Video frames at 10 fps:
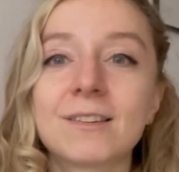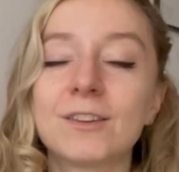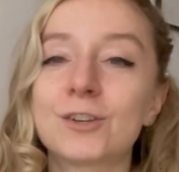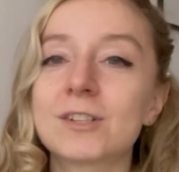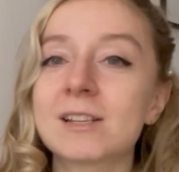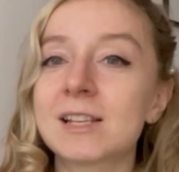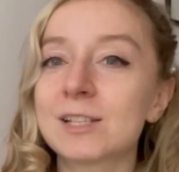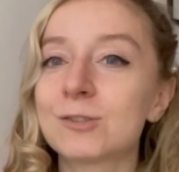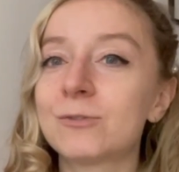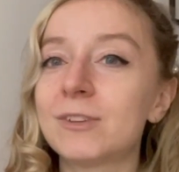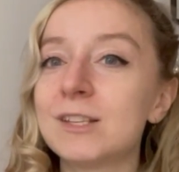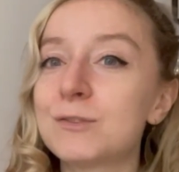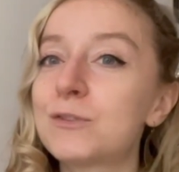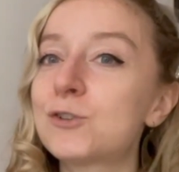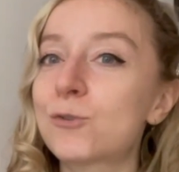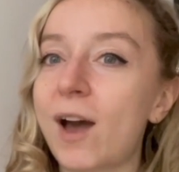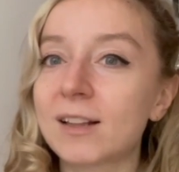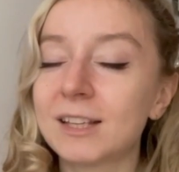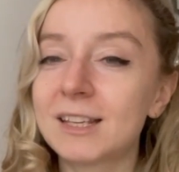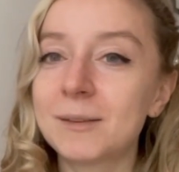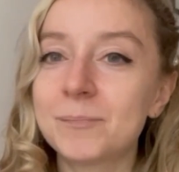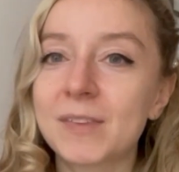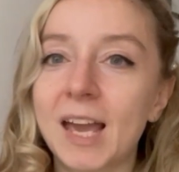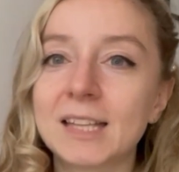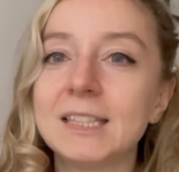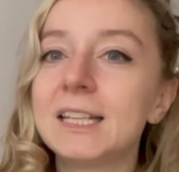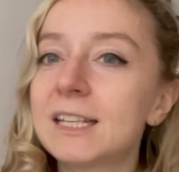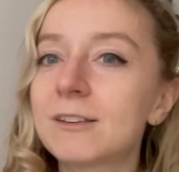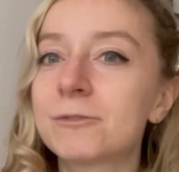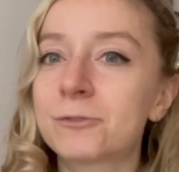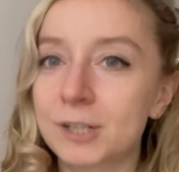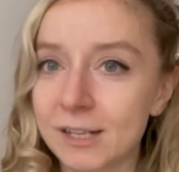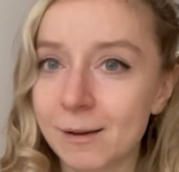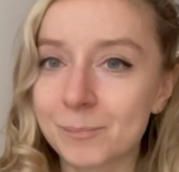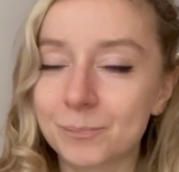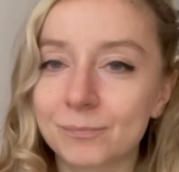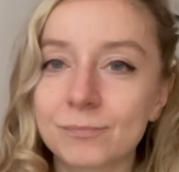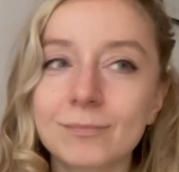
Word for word: There's a sense of individuality and needing freedom.